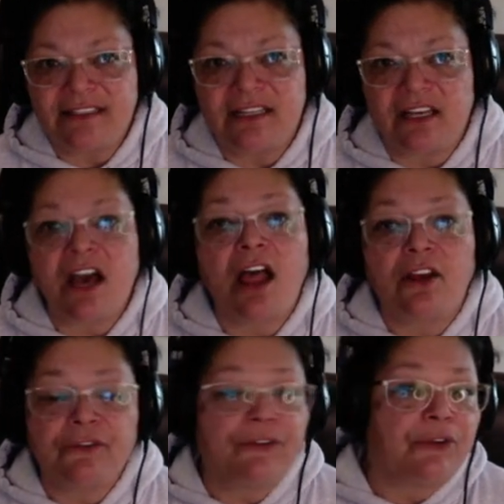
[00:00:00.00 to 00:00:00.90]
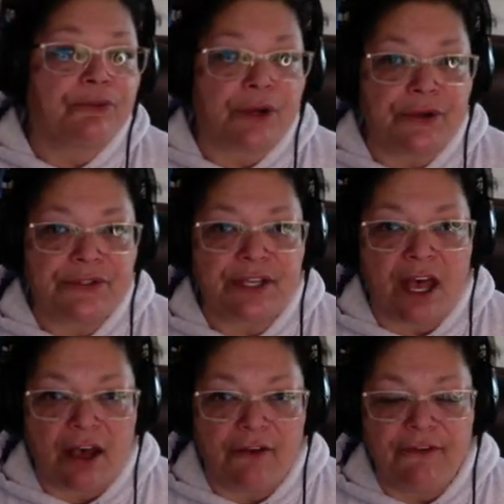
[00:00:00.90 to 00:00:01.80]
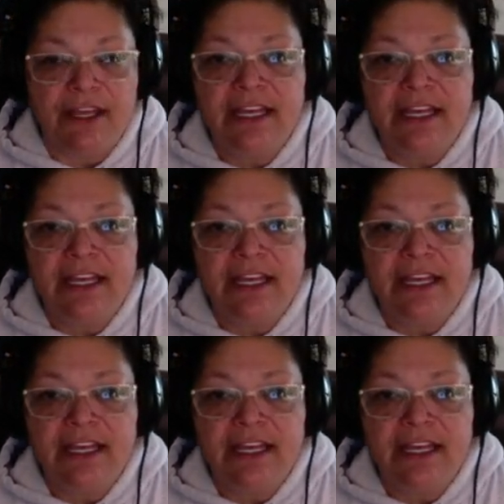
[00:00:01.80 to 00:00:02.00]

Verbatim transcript: to the colorful rows of